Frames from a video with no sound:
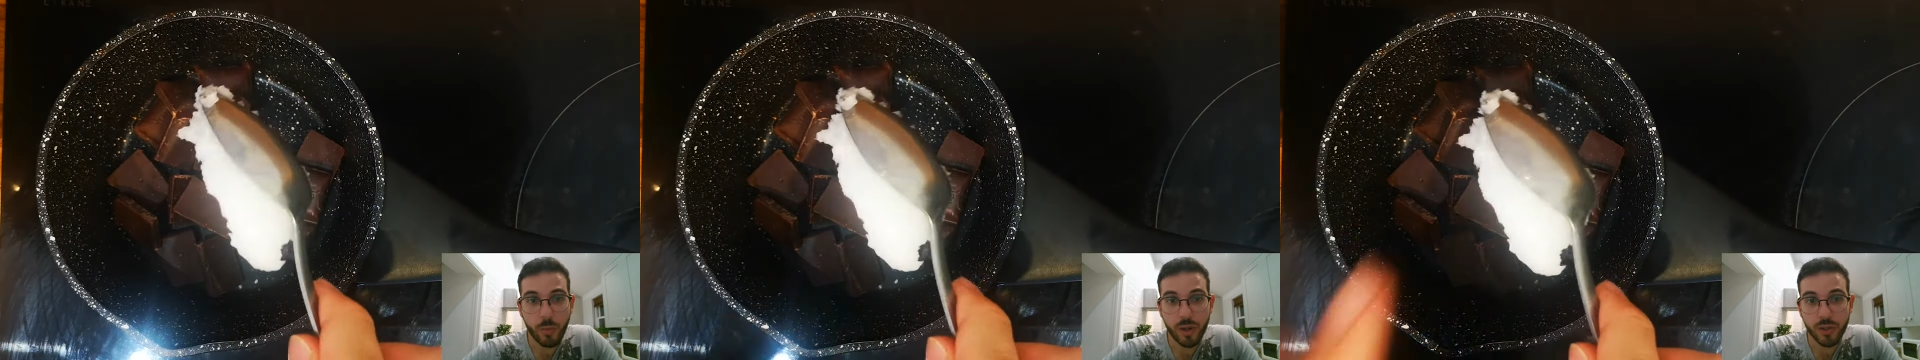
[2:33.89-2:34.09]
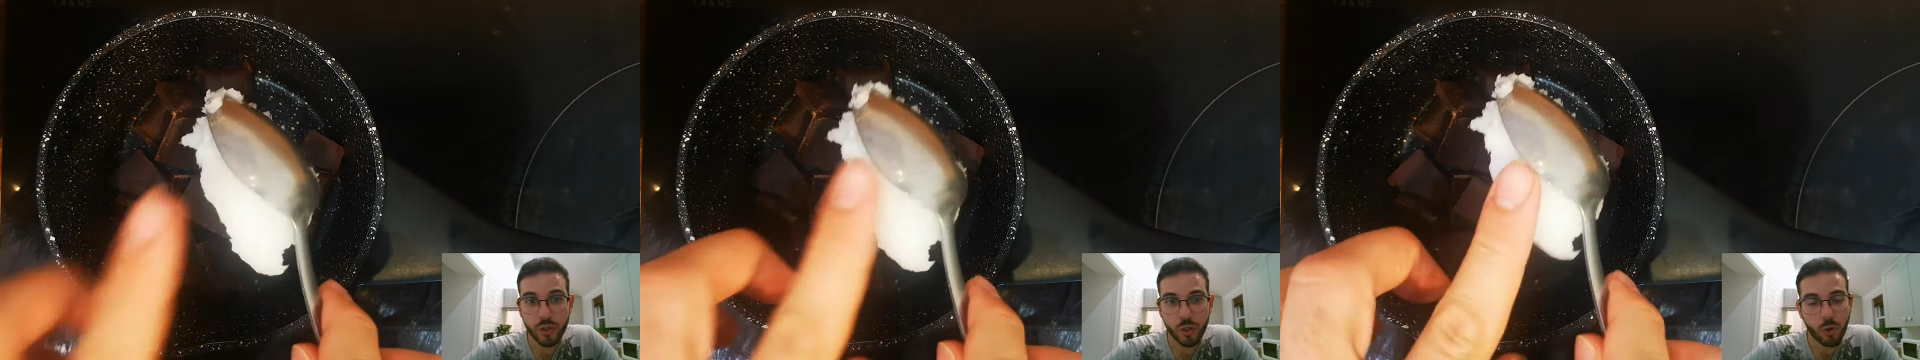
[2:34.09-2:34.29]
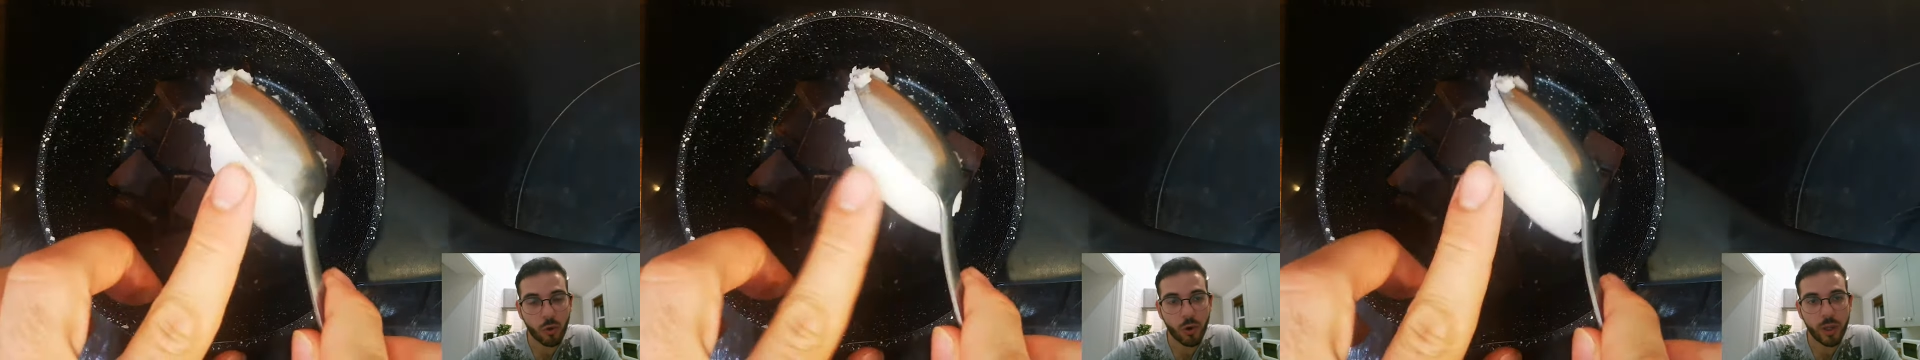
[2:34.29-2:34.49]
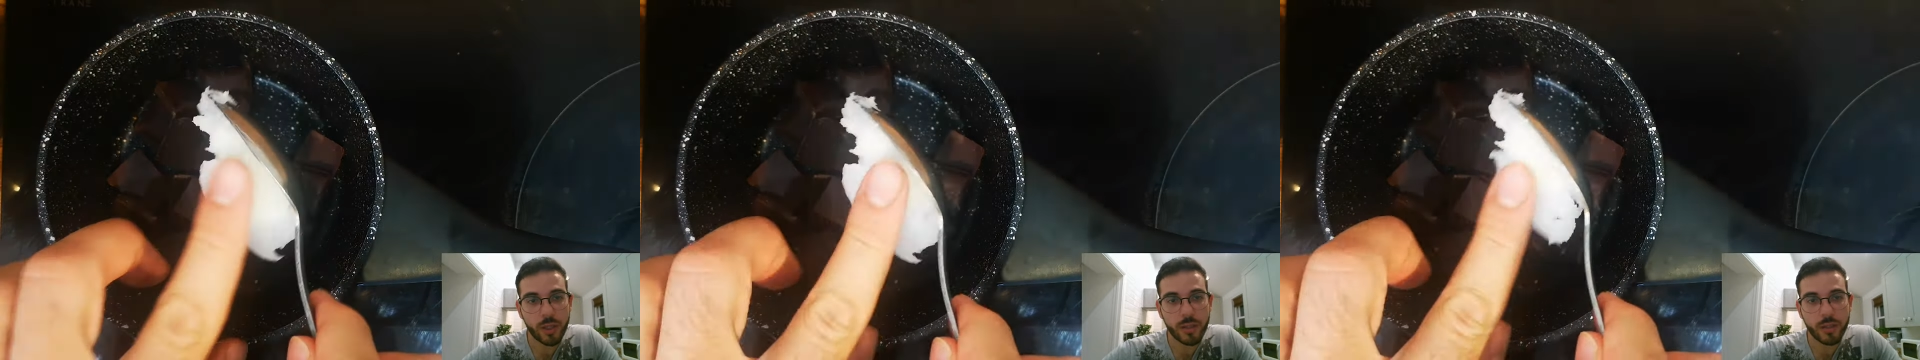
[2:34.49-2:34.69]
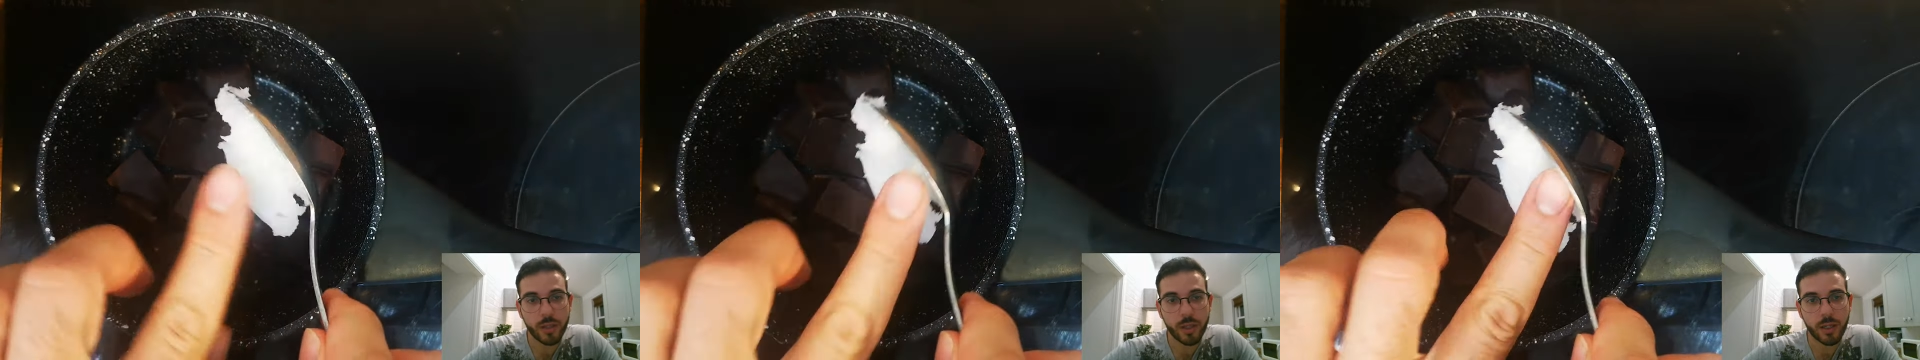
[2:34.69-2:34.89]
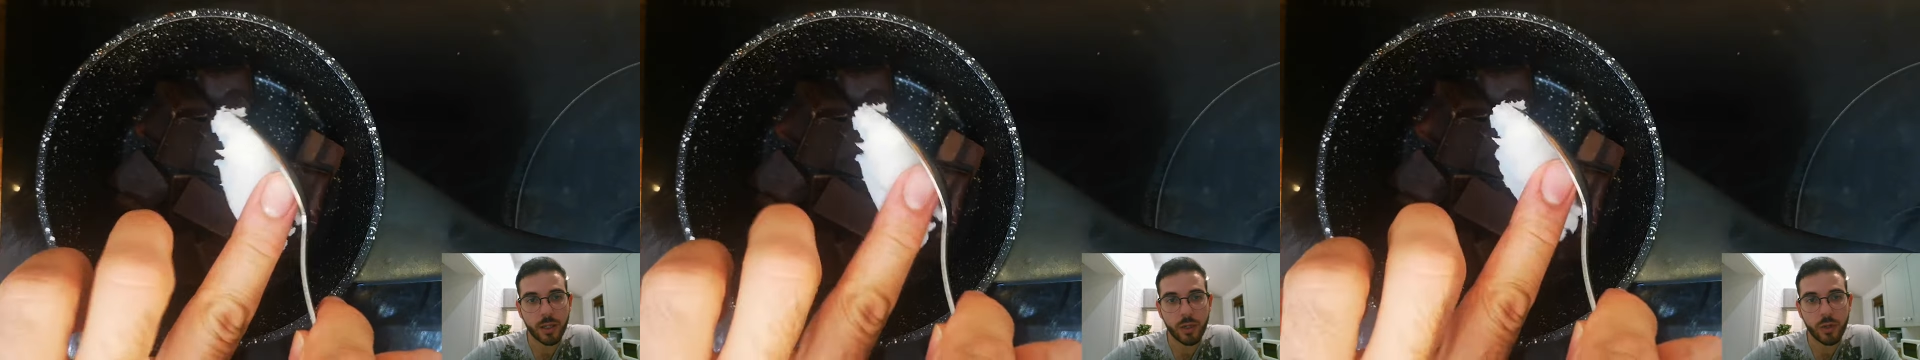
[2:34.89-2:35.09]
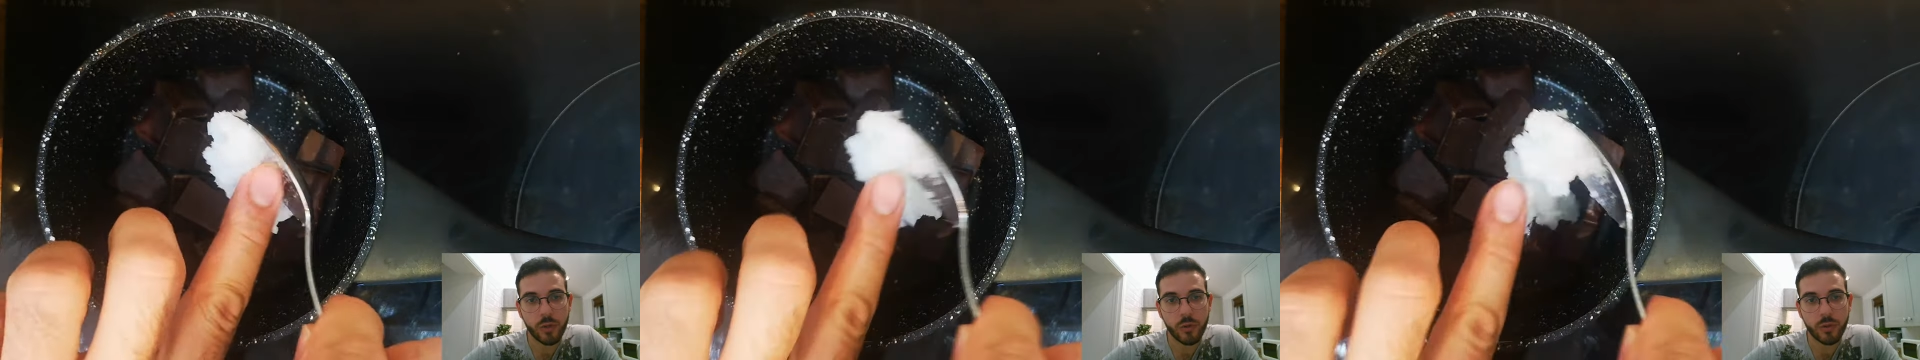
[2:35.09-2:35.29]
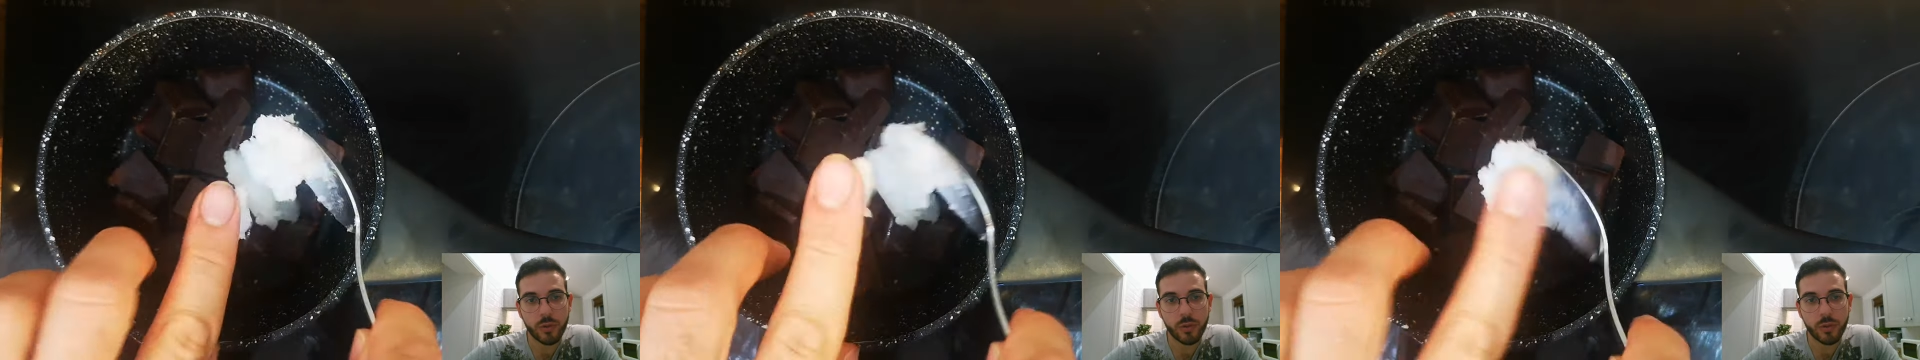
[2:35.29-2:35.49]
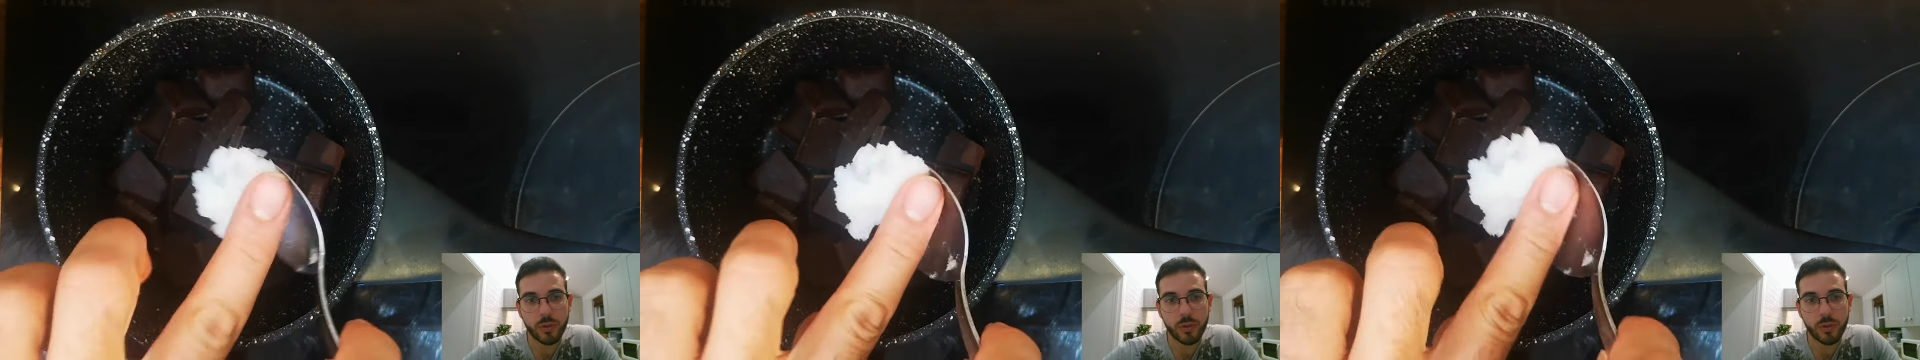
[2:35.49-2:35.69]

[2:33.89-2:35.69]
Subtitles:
melt chocolate, you should